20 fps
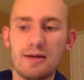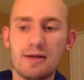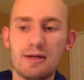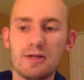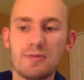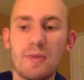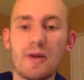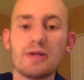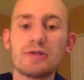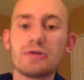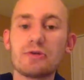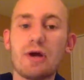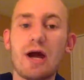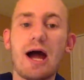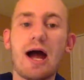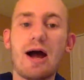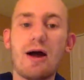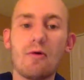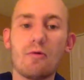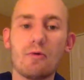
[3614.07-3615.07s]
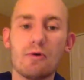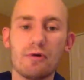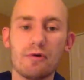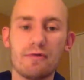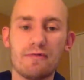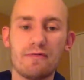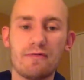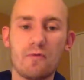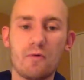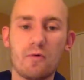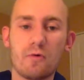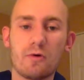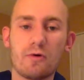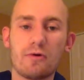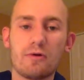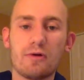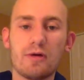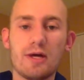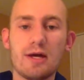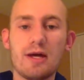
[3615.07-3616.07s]
Spencer Howard
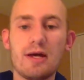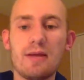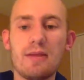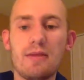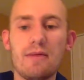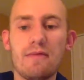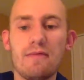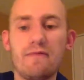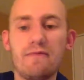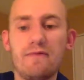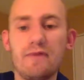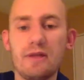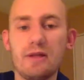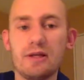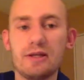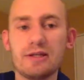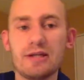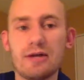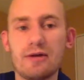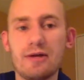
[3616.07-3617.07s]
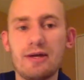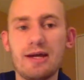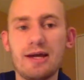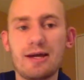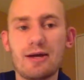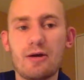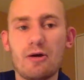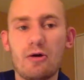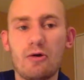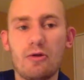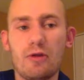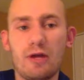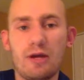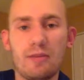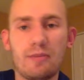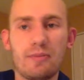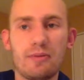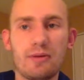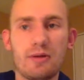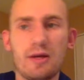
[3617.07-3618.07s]
for the Phillies. Now he got called
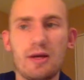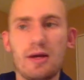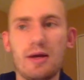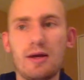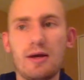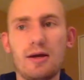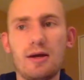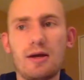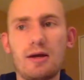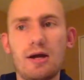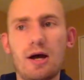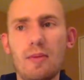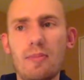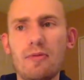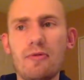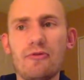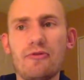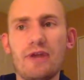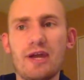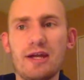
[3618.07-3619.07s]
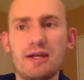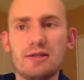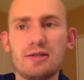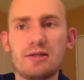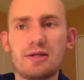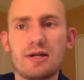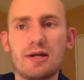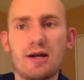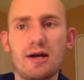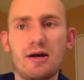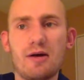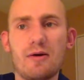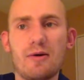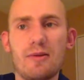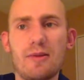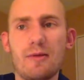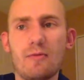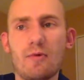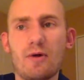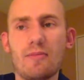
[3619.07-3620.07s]
up a couple days ago
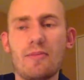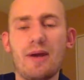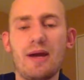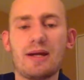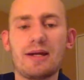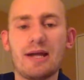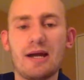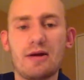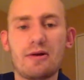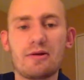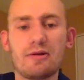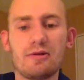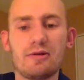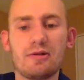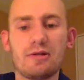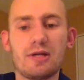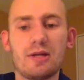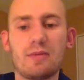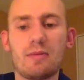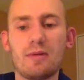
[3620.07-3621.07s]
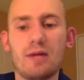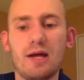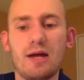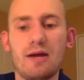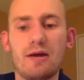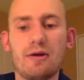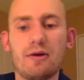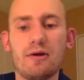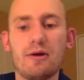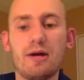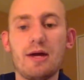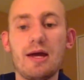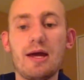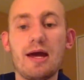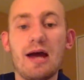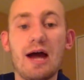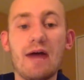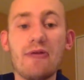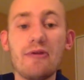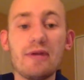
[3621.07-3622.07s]
and then went back down because it was a doubleheader.
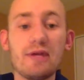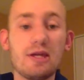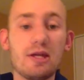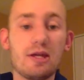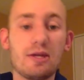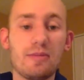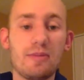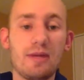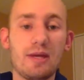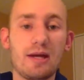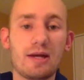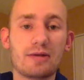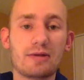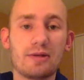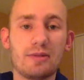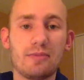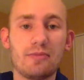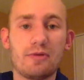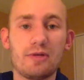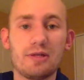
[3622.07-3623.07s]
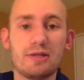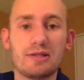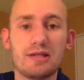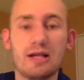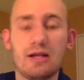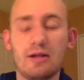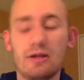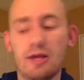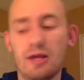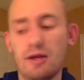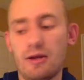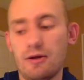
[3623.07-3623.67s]
I think he could be actually a pretty solid